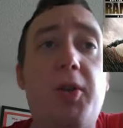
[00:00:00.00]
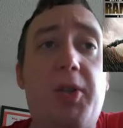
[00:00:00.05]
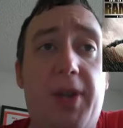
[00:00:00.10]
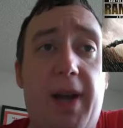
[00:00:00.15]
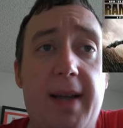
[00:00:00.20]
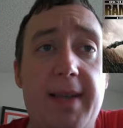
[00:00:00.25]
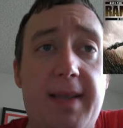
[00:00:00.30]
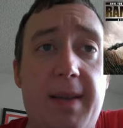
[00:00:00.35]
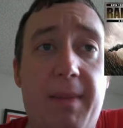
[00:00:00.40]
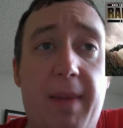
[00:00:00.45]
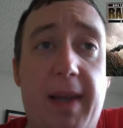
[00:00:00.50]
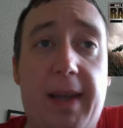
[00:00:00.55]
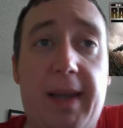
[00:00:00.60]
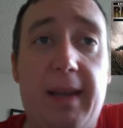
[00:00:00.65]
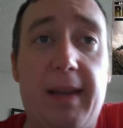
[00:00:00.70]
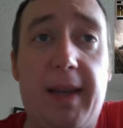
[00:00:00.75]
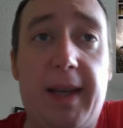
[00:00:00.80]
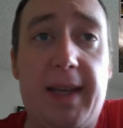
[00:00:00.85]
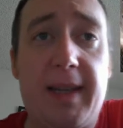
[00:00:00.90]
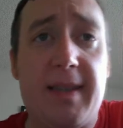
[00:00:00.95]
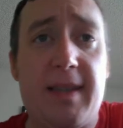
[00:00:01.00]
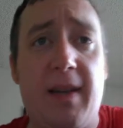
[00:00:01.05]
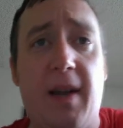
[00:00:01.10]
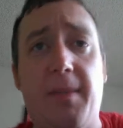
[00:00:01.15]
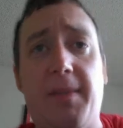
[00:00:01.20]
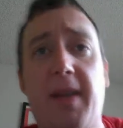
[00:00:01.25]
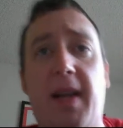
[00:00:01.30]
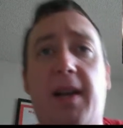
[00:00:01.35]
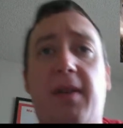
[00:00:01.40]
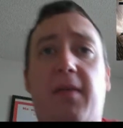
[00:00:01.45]
tries to make it like it's an
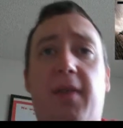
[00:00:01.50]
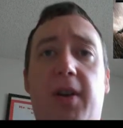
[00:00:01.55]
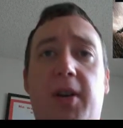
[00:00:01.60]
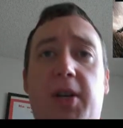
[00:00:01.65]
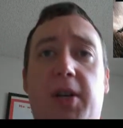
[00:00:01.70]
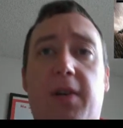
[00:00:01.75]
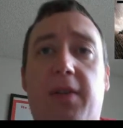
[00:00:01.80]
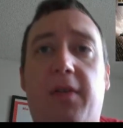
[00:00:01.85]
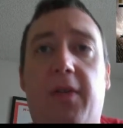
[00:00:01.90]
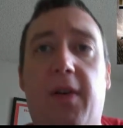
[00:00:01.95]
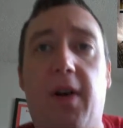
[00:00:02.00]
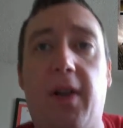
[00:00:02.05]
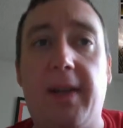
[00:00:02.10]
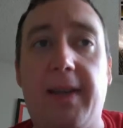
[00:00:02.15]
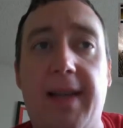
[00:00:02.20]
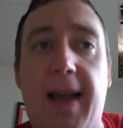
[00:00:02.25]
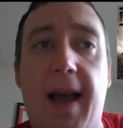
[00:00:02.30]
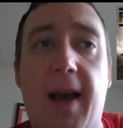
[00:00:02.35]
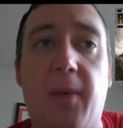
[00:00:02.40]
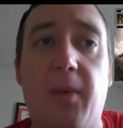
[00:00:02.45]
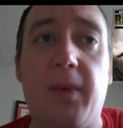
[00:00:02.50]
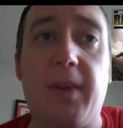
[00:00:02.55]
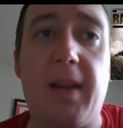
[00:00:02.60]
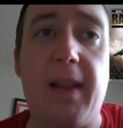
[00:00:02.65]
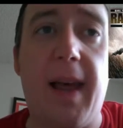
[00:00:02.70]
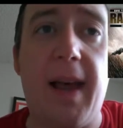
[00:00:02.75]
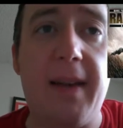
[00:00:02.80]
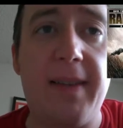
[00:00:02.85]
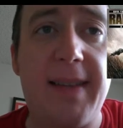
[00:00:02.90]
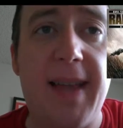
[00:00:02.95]
updated version of Falling Down, with
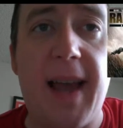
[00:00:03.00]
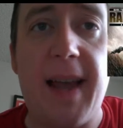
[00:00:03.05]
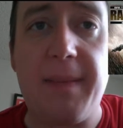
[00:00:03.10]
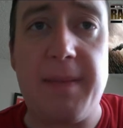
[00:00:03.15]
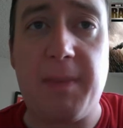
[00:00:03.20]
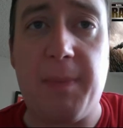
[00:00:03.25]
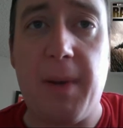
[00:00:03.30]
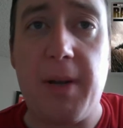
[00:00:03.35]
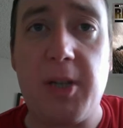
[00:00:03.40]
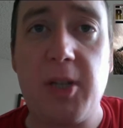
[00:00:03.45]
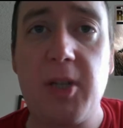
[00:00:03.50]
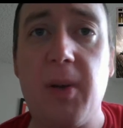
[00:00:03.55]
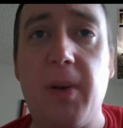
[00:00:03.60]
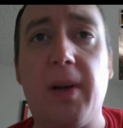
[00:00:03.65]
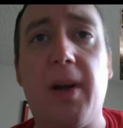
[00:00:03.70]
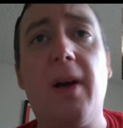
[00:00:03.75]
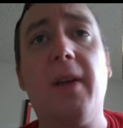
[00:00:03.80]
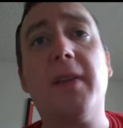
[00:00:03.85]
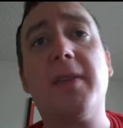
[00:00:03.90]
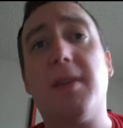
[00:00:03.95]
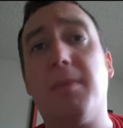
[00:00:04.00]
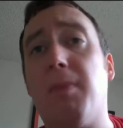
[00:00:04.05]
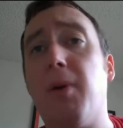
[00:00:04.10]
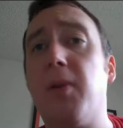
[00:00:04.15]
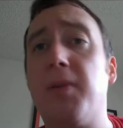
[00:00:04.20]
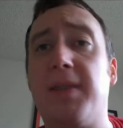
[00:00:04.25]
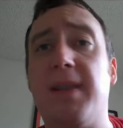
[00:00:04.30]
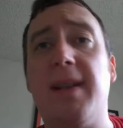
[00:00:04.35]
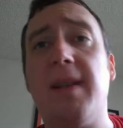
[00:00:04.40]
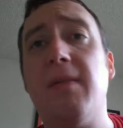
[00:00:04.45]
a lot of time spent showing all the
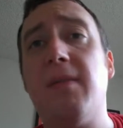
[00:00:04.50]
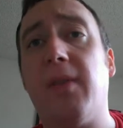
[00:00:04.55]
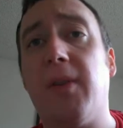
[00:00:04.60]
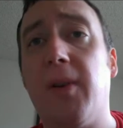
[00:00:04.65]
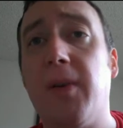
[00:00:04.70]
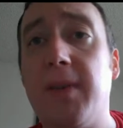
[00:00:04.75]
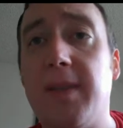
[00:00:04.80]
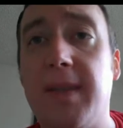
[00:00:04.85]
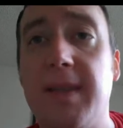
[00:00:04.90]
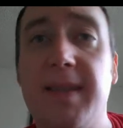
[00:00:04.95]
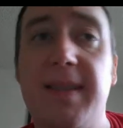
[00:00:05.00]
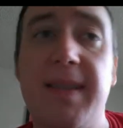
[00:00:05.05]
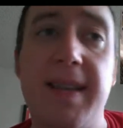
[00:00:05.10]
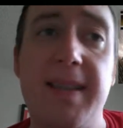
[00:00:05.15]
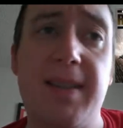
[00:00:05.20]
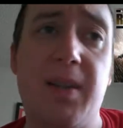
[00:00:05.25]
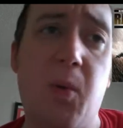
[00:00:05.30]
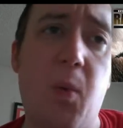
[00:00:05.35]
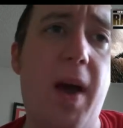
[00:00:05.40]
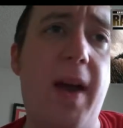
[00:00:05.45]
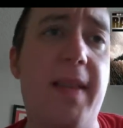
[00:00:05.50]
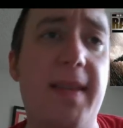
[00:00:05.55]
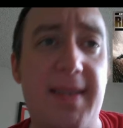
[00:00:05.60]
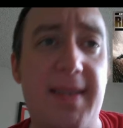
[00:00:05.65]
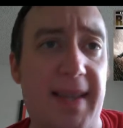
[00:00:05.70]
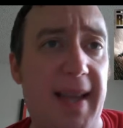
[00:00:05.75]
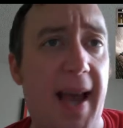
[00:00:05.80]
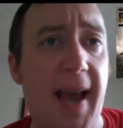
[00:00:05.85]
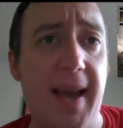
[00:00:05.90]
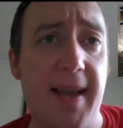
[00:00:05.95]
supposed influences as to why
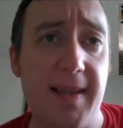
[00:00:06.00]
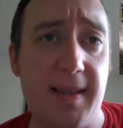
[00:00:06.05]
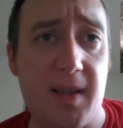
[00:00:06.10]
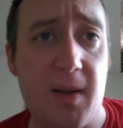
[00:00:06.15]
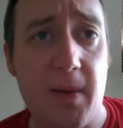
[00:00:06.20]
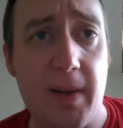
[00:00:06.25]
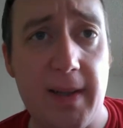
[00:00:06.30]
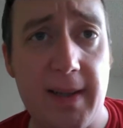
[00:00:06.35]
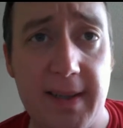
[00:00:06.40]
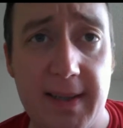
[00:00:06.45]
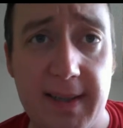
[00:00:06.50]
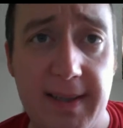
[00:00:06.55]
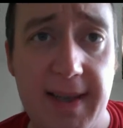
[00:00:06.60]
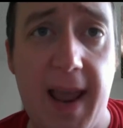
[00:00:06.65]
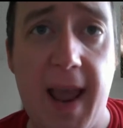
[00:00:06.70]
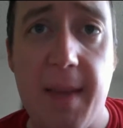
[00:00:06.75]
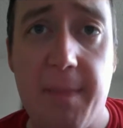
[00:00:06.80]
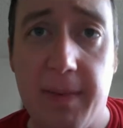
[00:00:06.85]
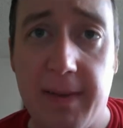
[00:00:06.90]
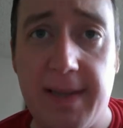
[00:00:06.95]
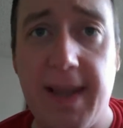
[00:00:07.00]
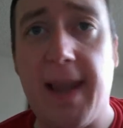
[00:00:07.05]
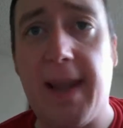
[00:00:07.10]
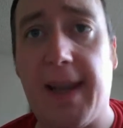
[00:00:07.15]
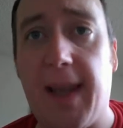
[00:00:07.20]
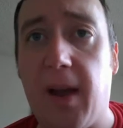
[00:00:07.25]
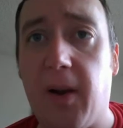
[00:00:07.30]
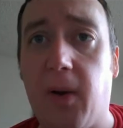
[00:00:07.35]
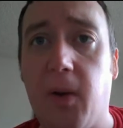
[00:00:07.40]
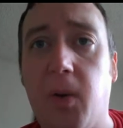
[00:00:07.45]
guy is going to snap and
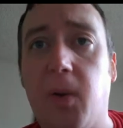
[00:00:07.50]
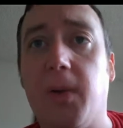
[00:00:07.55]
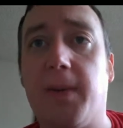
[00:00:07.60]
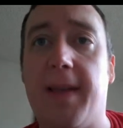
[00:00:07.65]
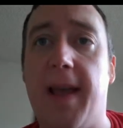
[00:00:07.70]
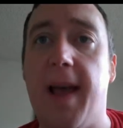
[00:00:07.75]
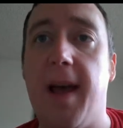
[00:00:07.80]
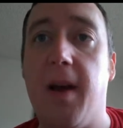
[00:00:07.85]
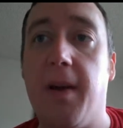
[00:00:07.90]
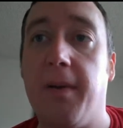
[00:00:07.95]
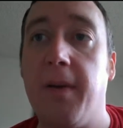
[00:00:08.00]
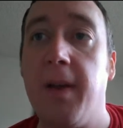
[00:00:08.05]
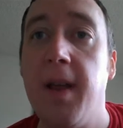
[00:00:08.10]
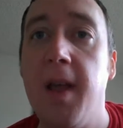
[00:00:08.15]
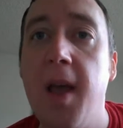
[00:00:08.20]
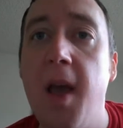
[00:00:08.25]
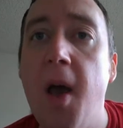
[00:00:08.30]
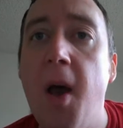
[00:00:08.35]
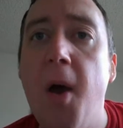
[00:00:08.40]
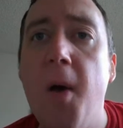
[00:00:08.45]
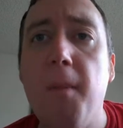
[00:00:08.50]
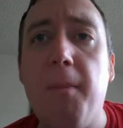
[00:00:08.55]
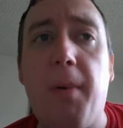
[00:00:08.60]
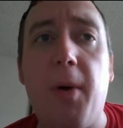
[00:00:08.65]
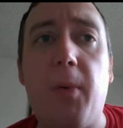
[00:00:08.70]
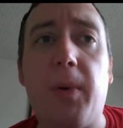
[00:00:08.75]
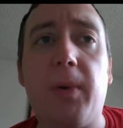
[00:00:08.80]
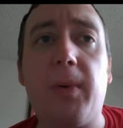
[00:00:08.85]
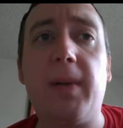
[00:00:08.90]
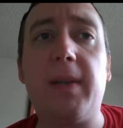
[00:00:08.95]
take out a whole town.
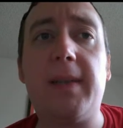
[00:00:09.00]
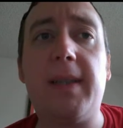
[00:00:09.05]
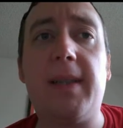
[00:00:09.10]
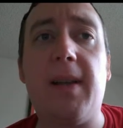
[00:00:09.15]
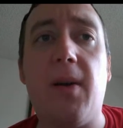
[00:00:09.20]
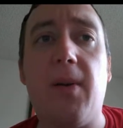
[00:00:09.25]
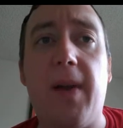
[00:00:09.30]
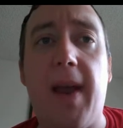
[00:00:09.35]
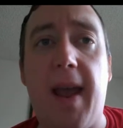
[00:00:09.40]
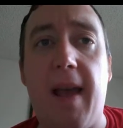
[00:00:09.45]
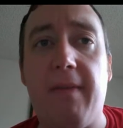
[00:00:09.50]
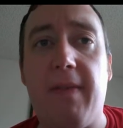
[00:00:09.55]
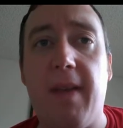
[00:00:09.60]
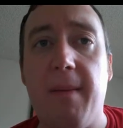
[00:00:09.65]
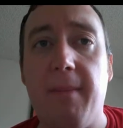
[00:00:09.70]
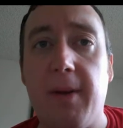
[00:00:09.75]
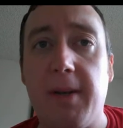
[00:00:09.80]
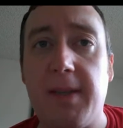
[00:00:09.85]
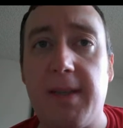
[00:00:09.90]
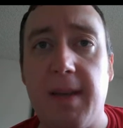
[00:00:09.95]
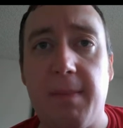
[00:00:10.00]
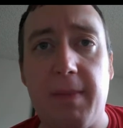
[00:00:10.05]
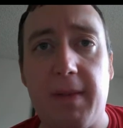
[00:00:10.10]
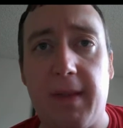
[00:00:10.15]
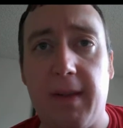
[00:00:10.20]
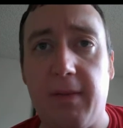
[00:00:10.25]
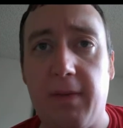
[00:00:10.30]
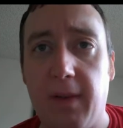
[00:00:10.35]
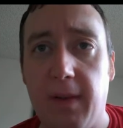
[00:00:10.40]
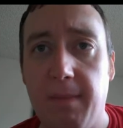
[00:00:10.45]
But we really don't have that much
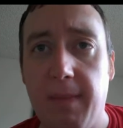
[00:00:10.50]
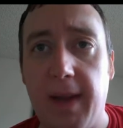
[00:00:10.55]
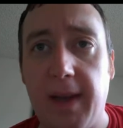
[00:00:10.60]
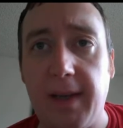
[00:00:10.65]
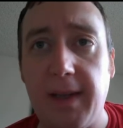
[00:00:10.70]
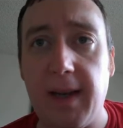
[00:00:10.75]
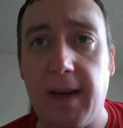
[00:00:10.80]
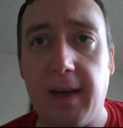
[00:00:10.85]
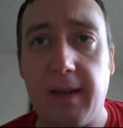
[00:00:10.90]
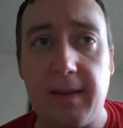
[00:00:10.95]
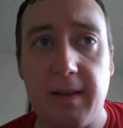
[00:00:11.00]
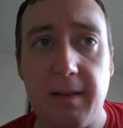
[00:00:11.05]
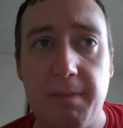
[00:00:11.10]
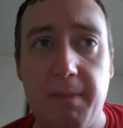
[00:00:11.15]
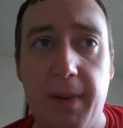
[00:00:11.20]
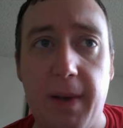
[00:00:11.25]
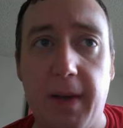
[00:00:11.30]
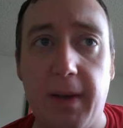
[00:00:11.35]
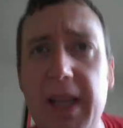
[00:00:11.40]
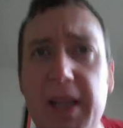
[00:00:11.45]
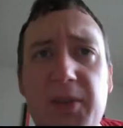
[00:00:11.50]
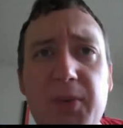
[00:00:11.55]
sympathy for the main character, Bill. It's